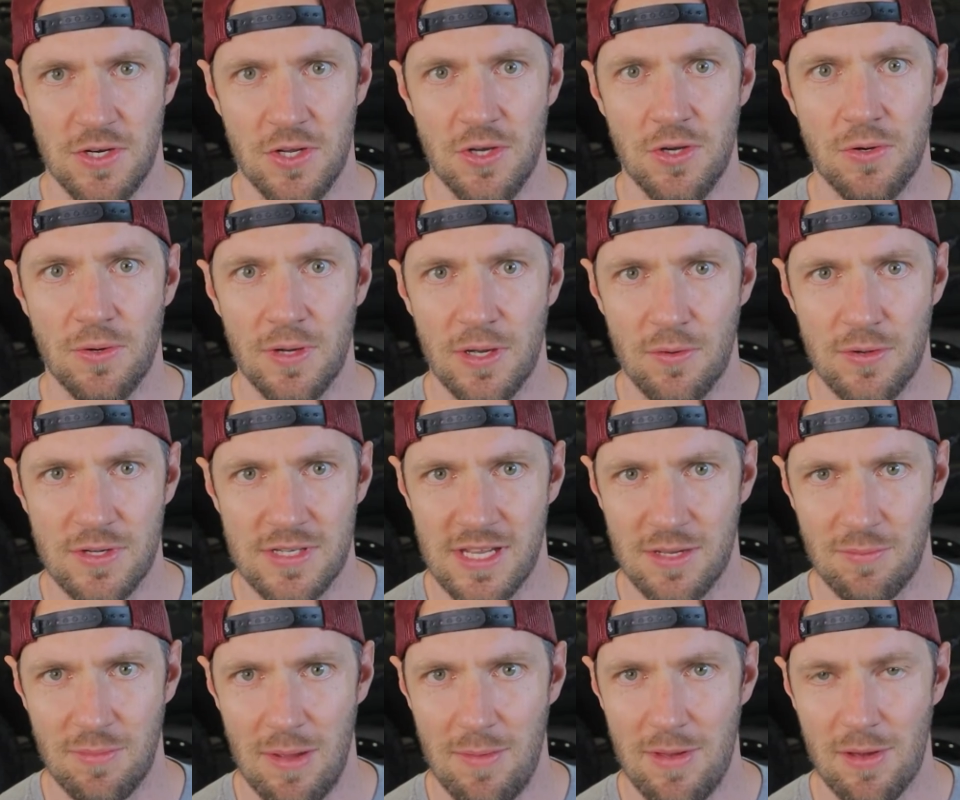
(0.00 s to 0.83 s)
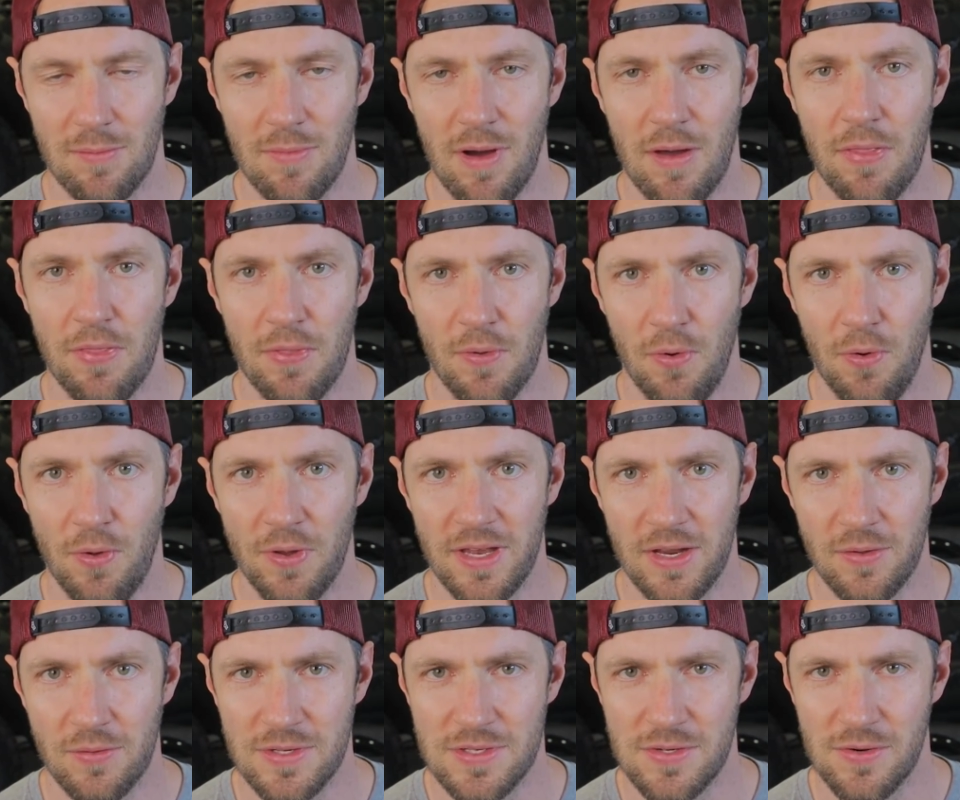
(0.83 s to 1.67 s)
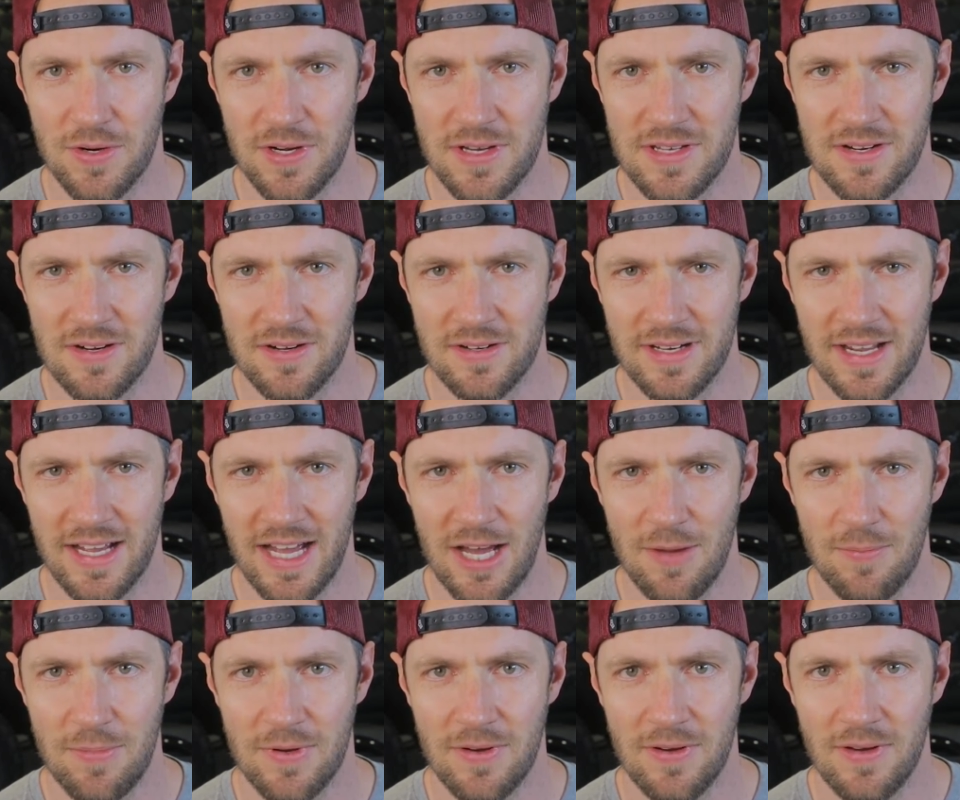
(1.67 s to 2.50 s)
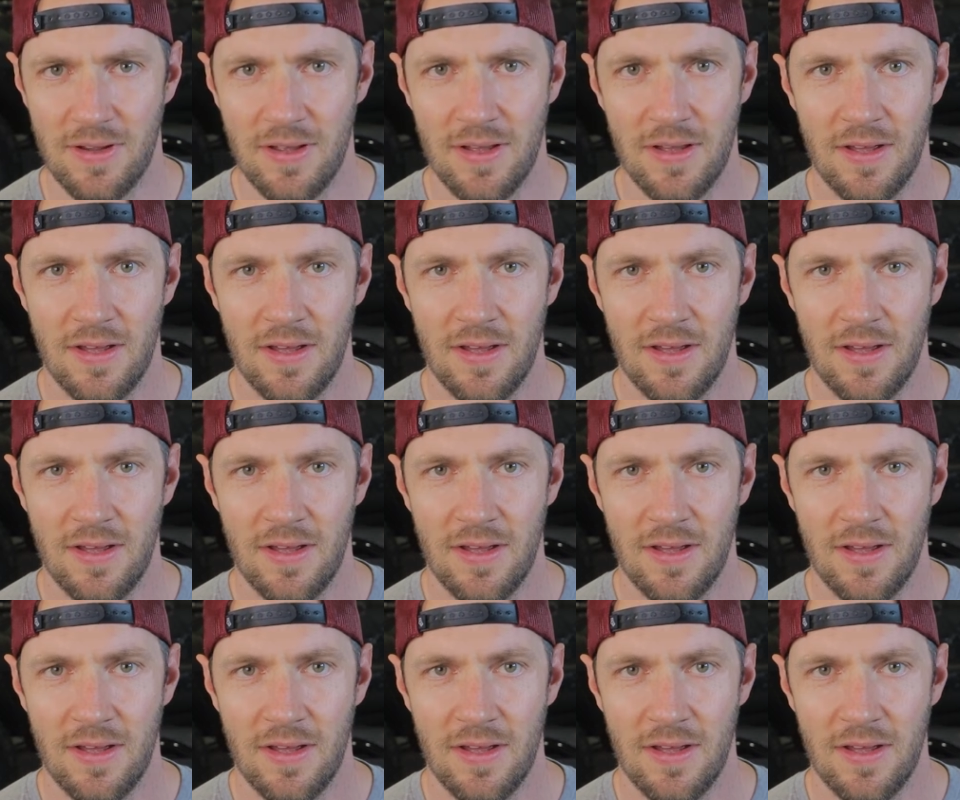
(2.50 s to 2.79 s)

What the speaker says: new. It was like maybe a month old and it was already starting to happen.